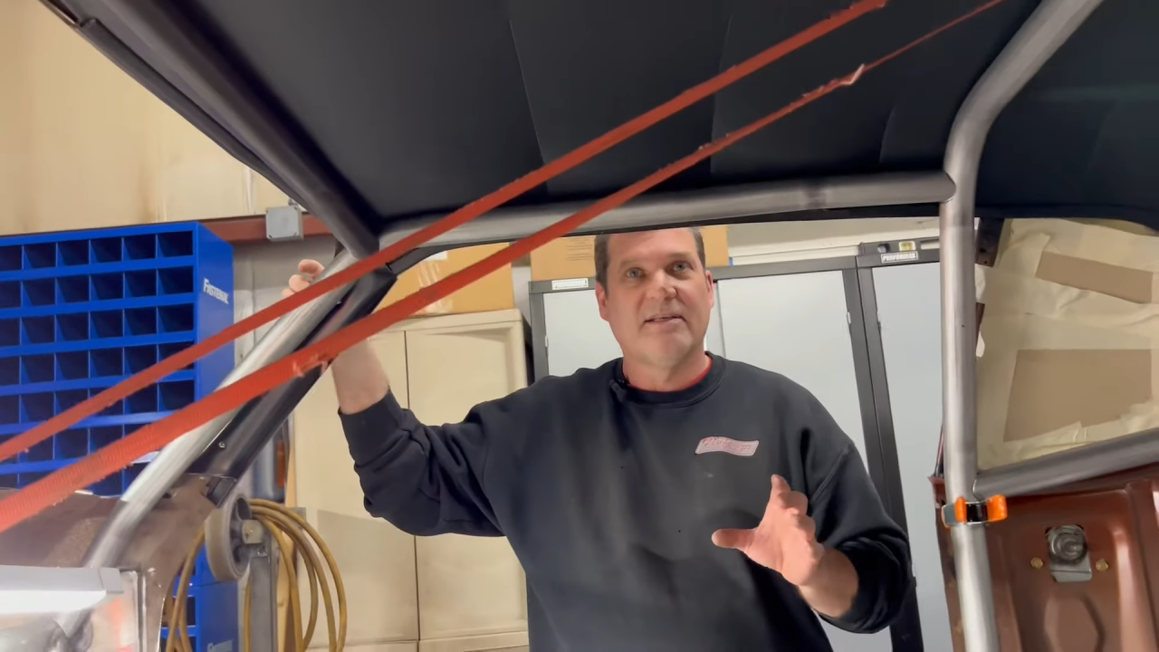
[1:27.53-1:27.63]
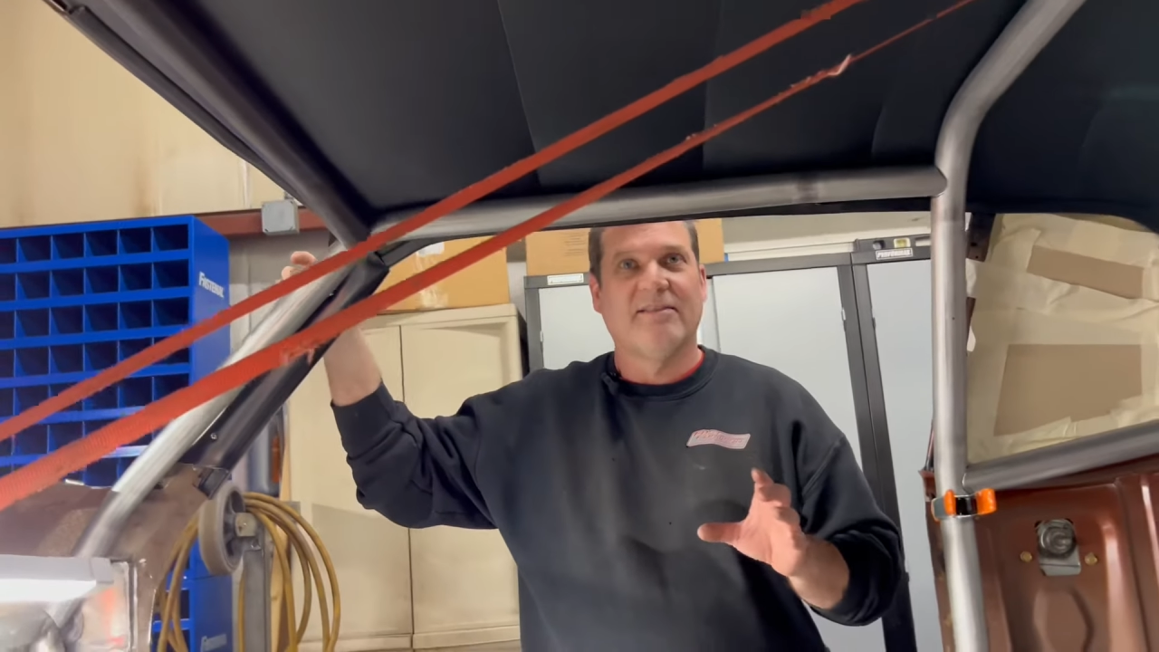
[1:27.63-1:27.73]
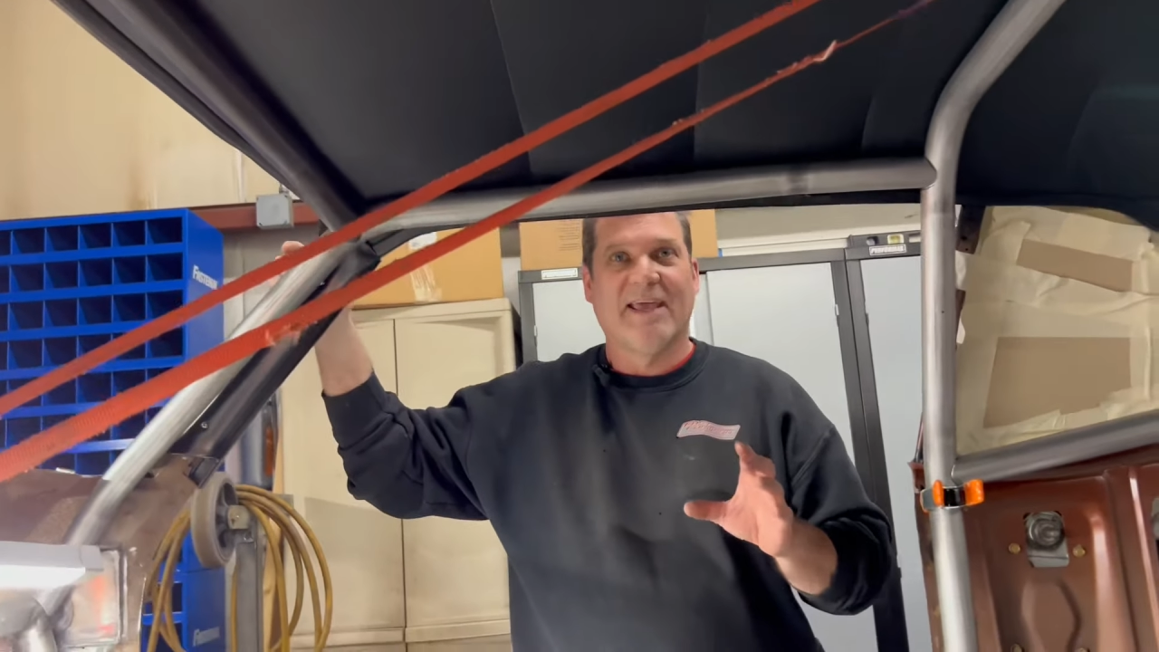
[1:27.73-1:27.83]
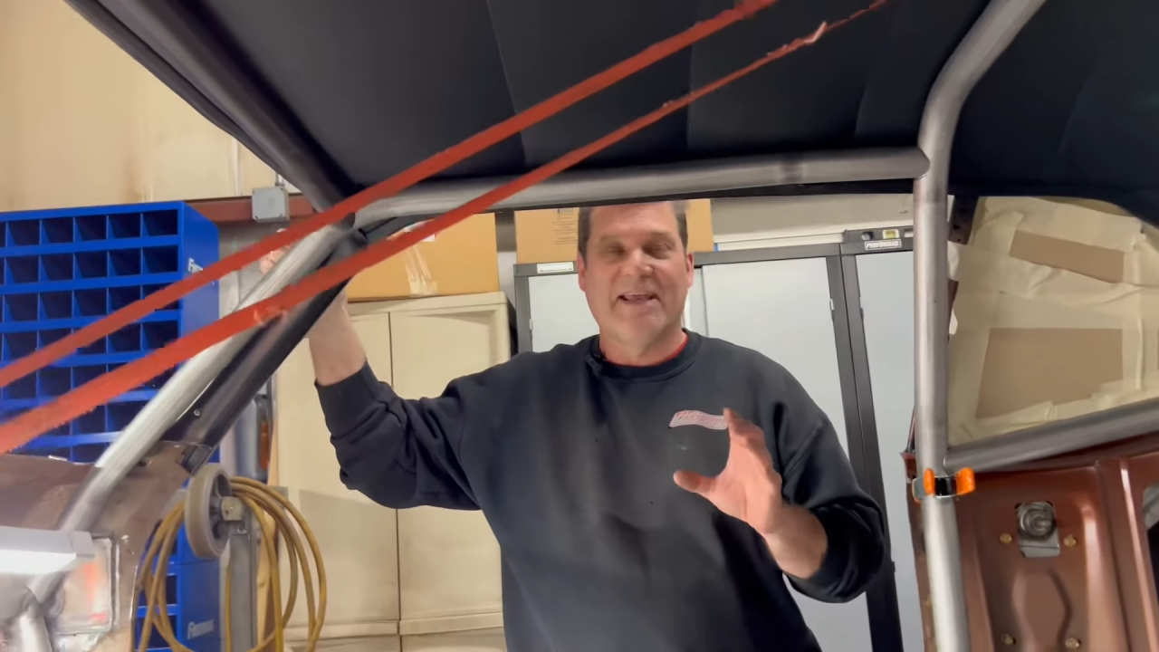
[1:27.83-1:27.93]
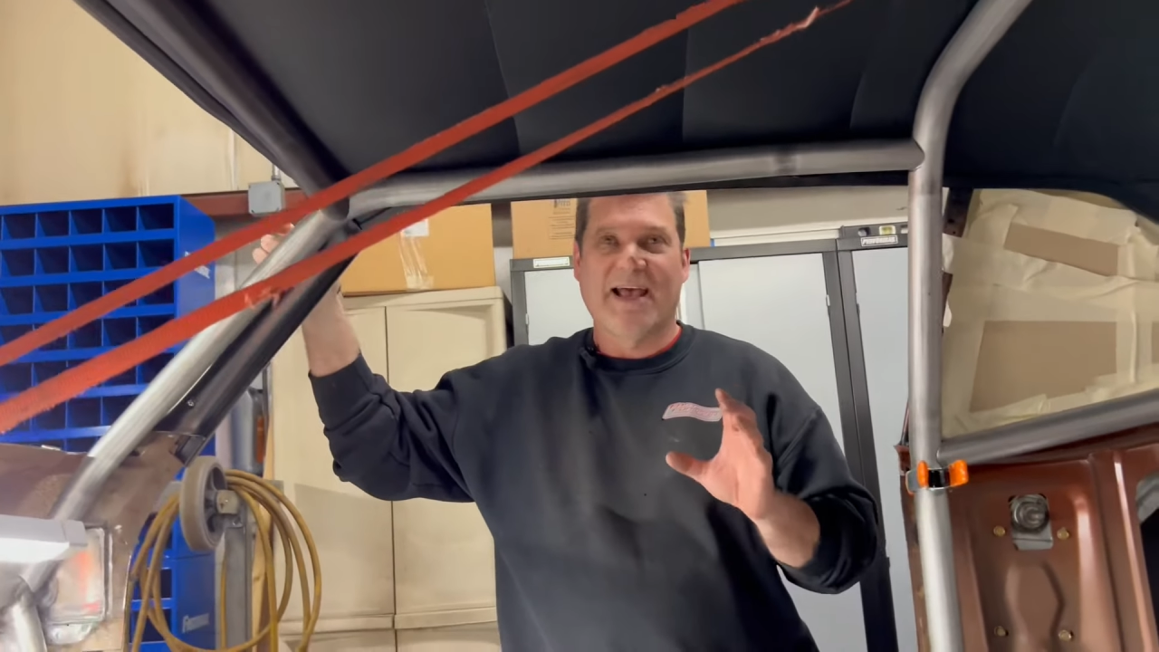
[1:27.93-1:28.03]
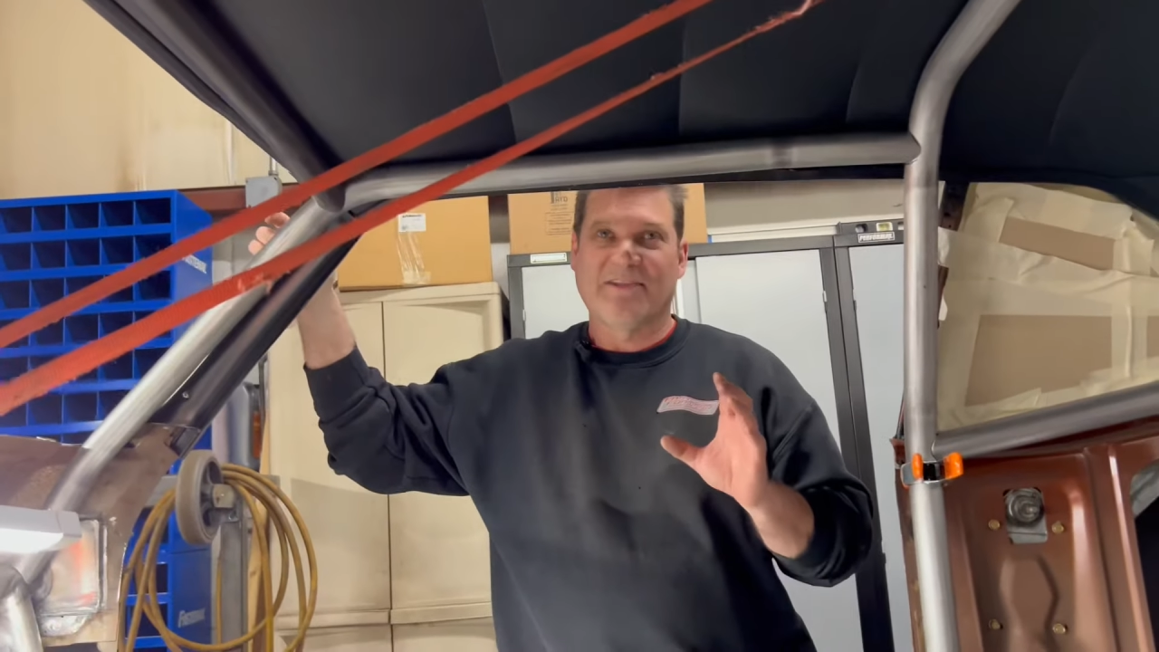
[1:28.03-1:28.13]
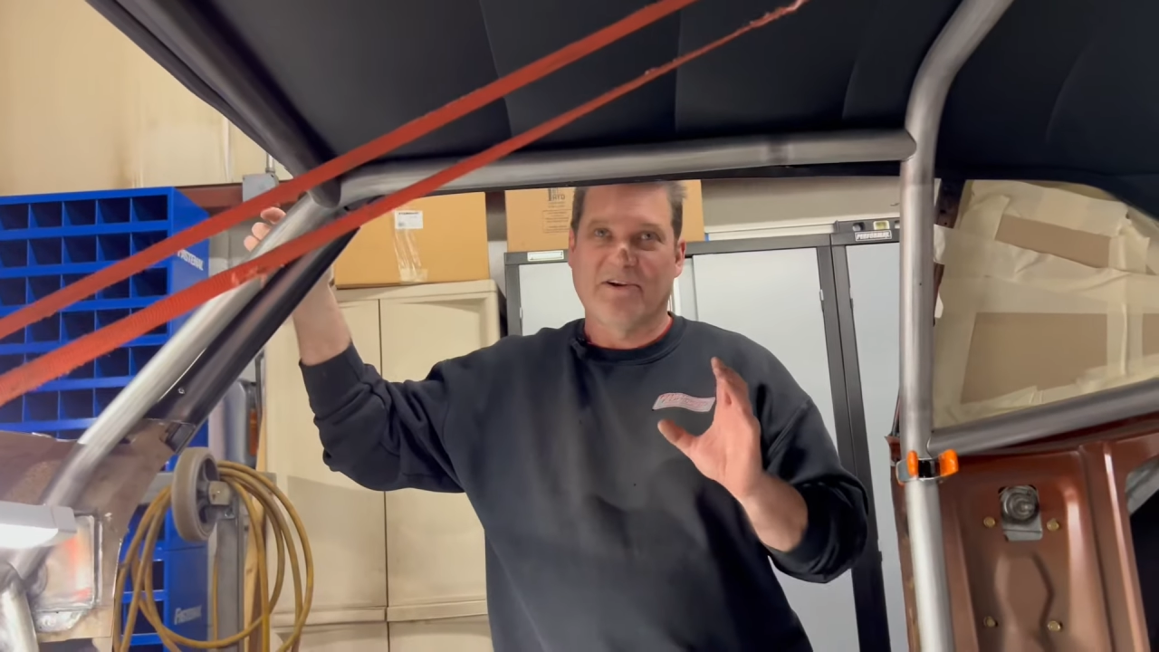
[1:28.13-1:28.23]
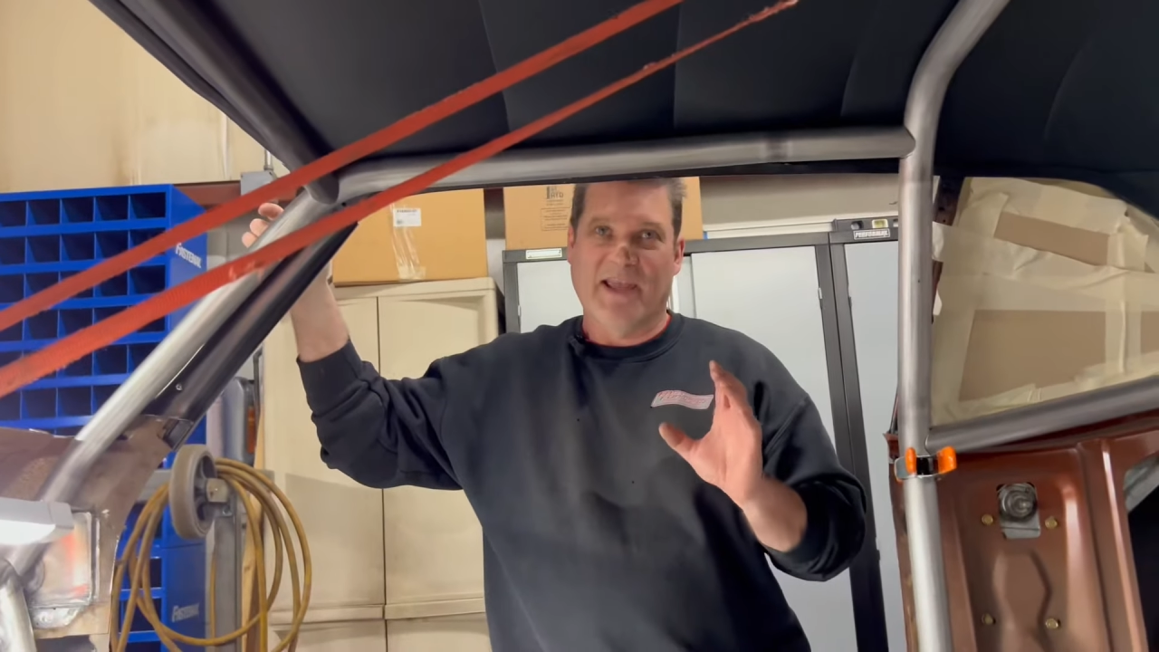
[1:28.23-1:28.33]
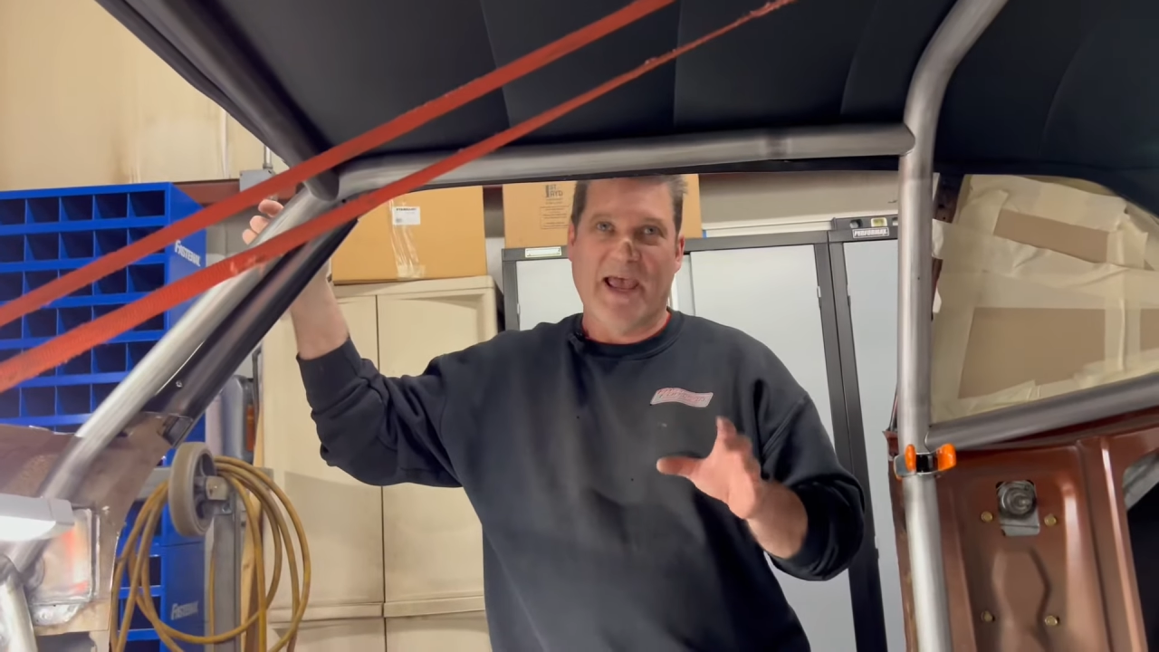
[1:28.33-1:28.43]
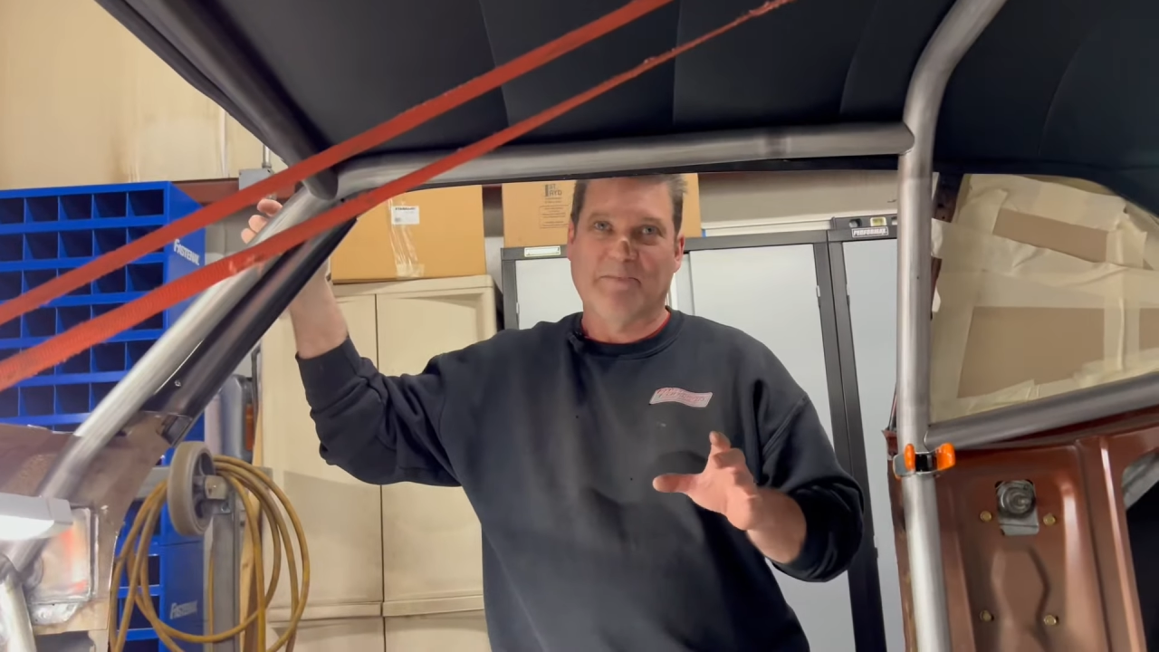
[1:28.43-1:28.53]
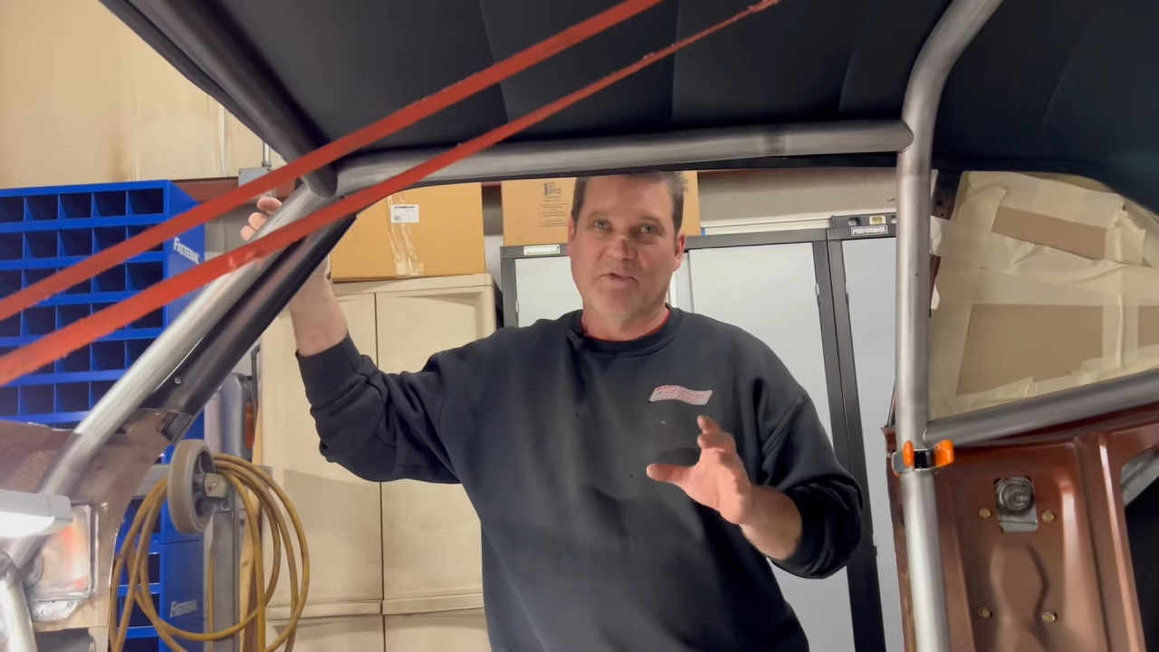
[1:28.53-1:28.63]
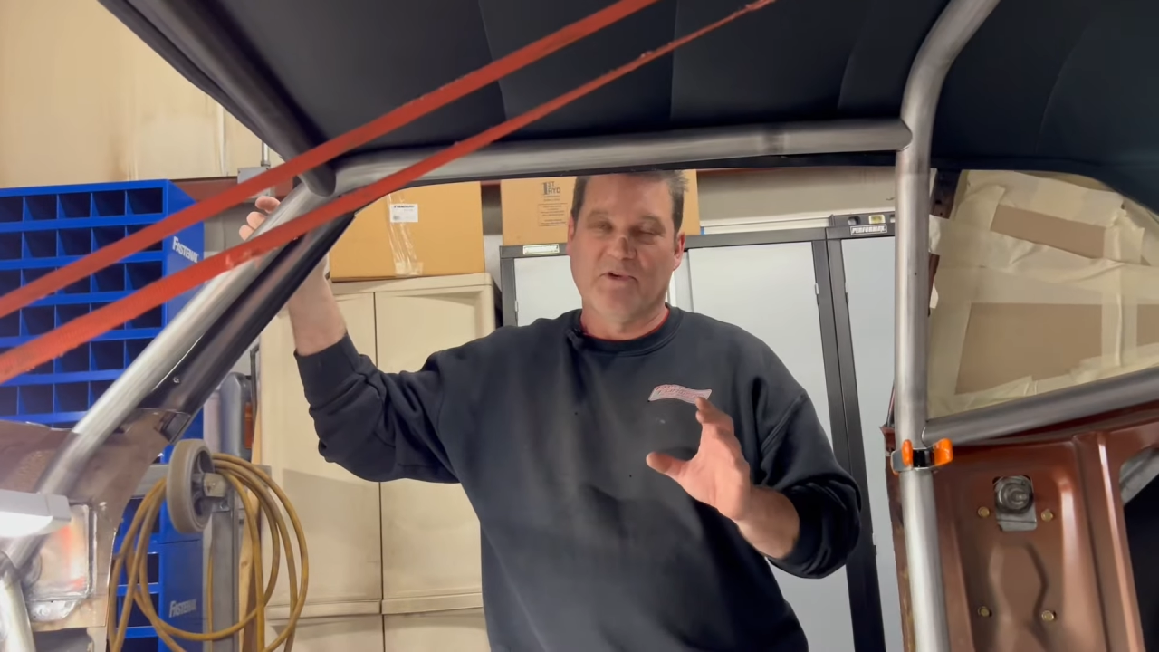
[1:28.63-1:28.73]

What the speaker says: they got their gaps